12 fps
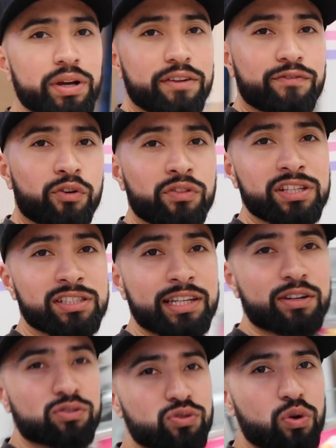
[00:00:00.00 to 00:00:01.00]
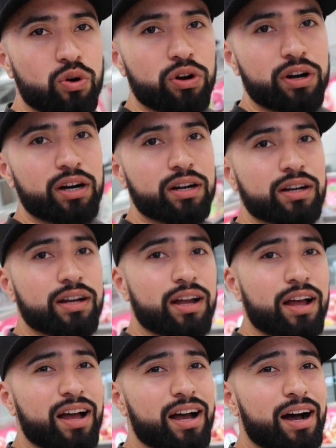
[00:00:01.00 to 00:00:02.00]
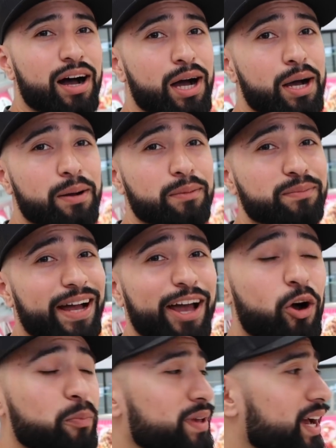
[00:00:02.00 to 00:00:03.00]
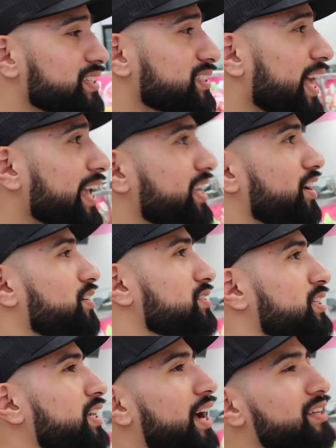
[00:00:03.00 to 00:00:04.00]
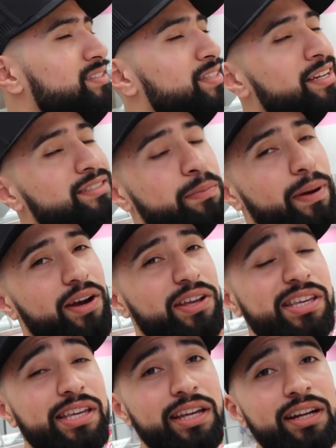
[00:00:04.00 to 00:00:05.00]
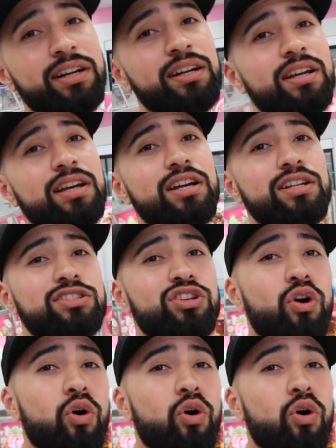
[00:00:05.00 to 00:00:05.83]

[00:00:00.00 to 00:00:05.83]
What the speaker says: it for this little tour. I hope you guys like it. Honestly, guys, it took us about a year to